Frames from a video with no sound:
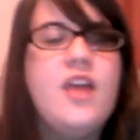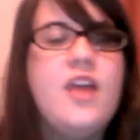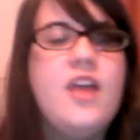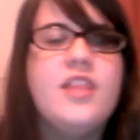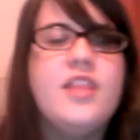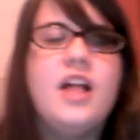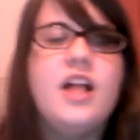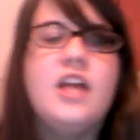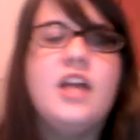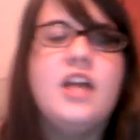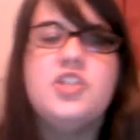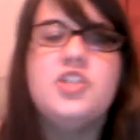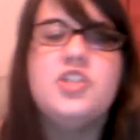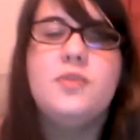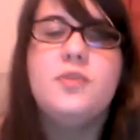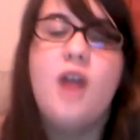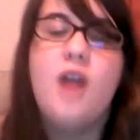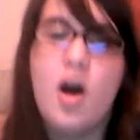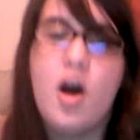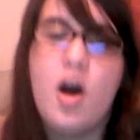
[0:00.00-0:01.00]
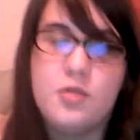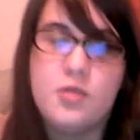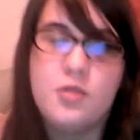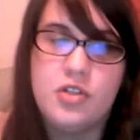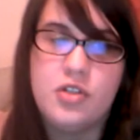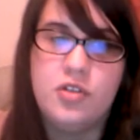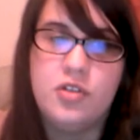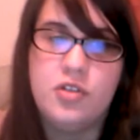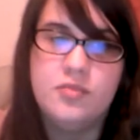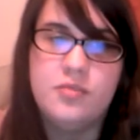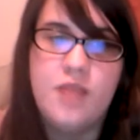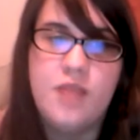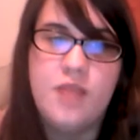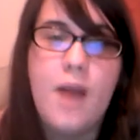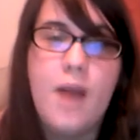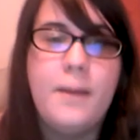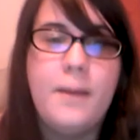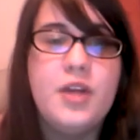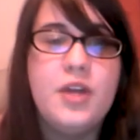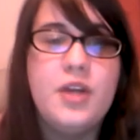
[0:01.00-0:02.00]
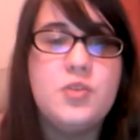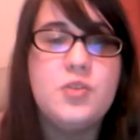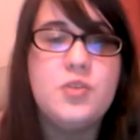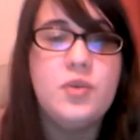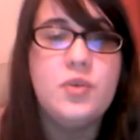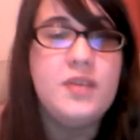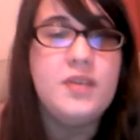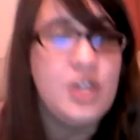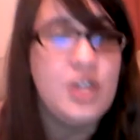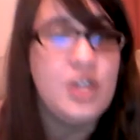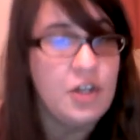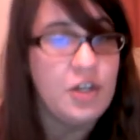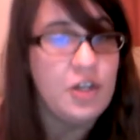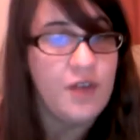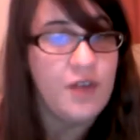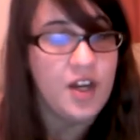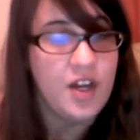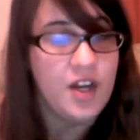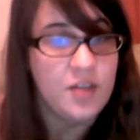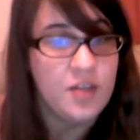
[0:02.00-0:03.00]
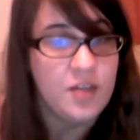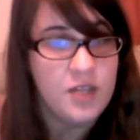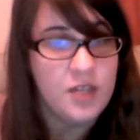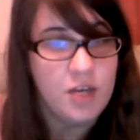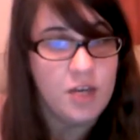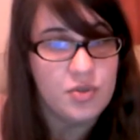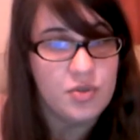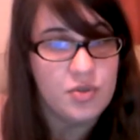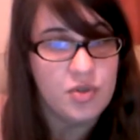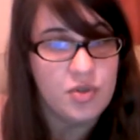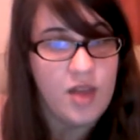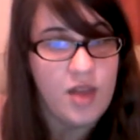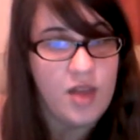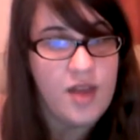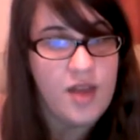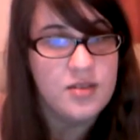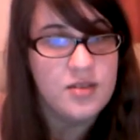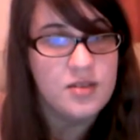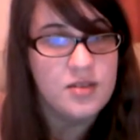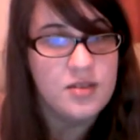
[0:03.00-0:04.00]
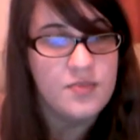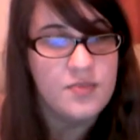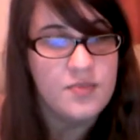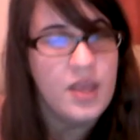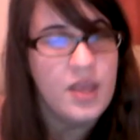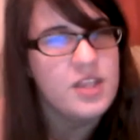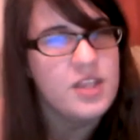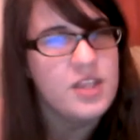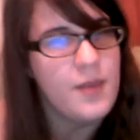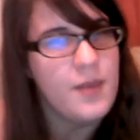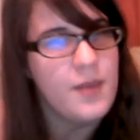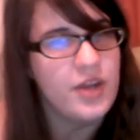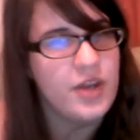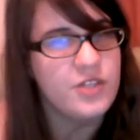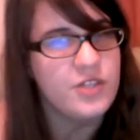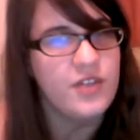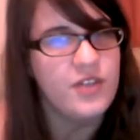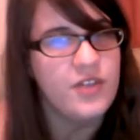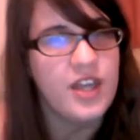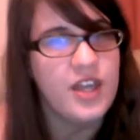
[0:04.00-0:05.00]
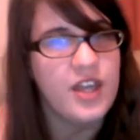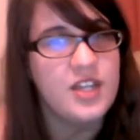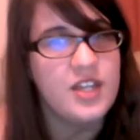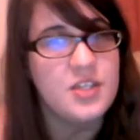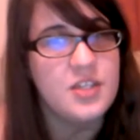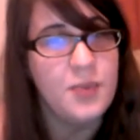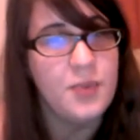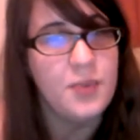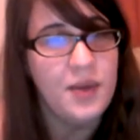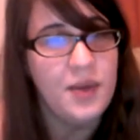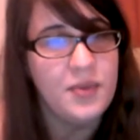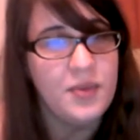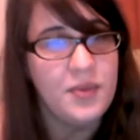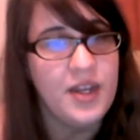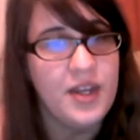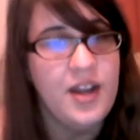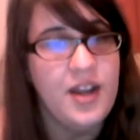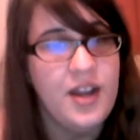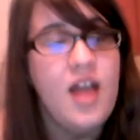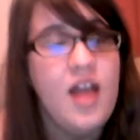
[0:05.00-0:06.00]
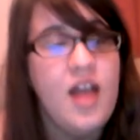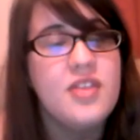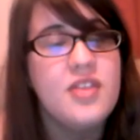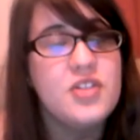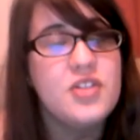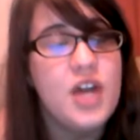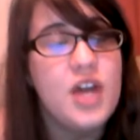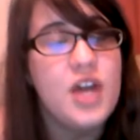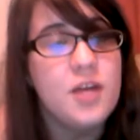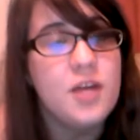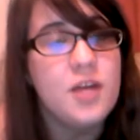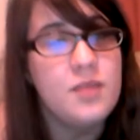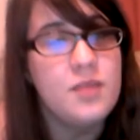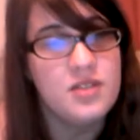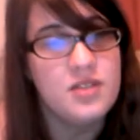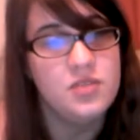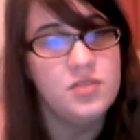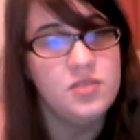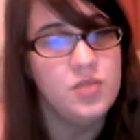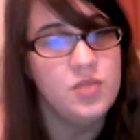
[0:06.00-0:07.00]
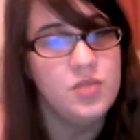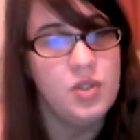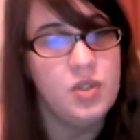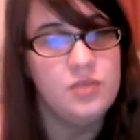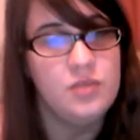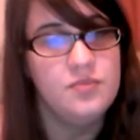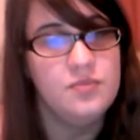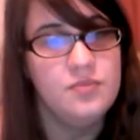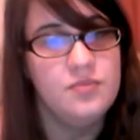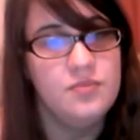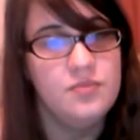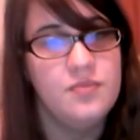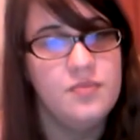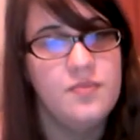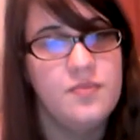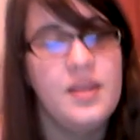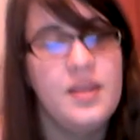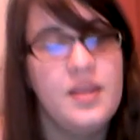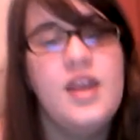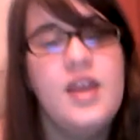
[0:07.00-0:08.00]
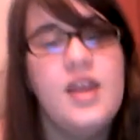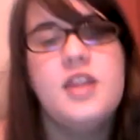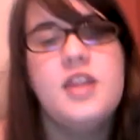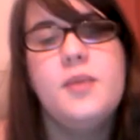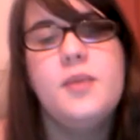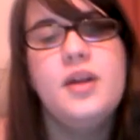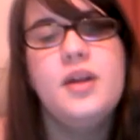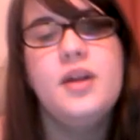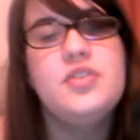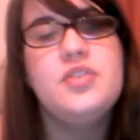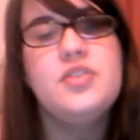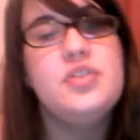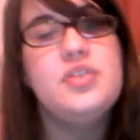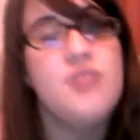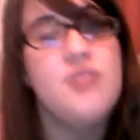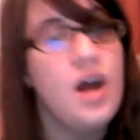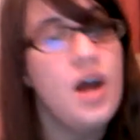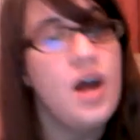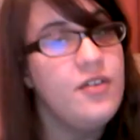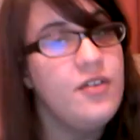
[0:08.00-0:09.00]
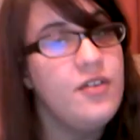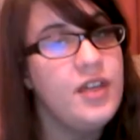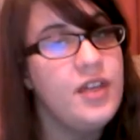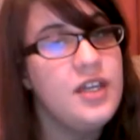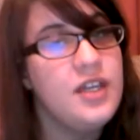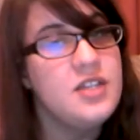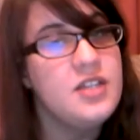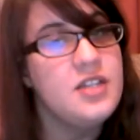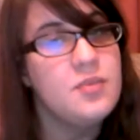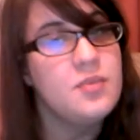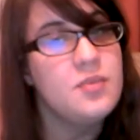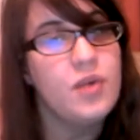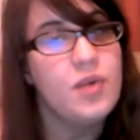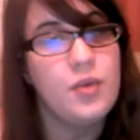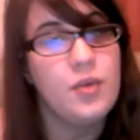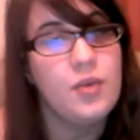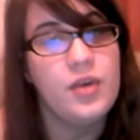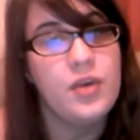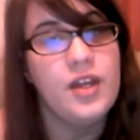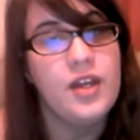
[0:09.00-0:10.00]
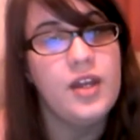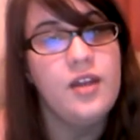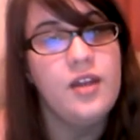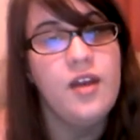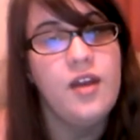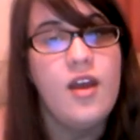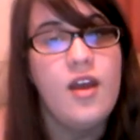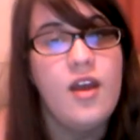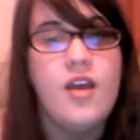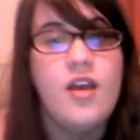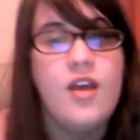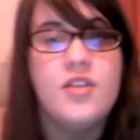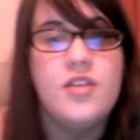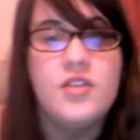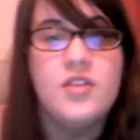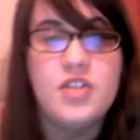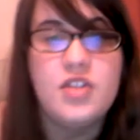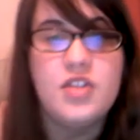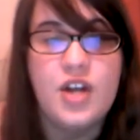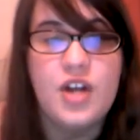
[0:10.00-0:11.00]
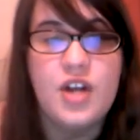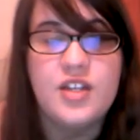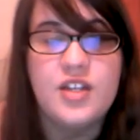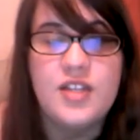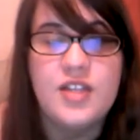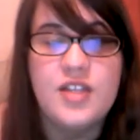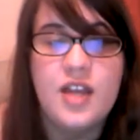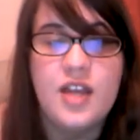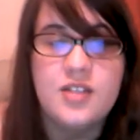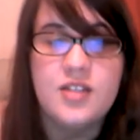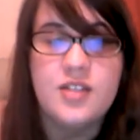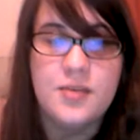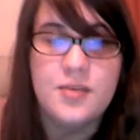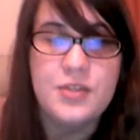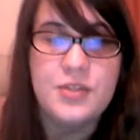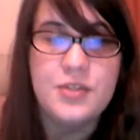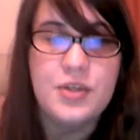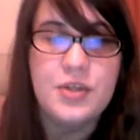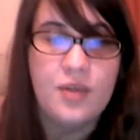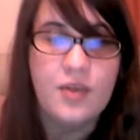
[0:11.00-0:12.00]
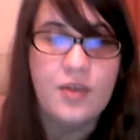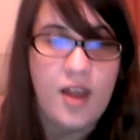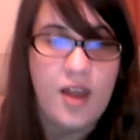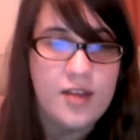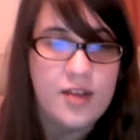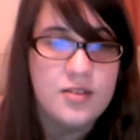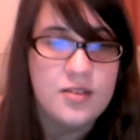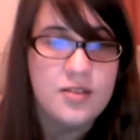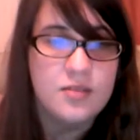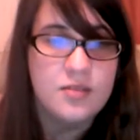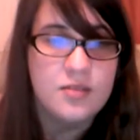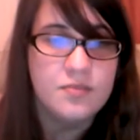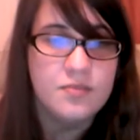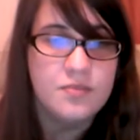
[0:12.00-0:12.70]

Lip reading: The class should be optional. Parents would be notified of the optional class. If the parents feel like it is appropriate, the child must enroll. If the parents do not feel like it is appropriate, then the child can take a substitute class.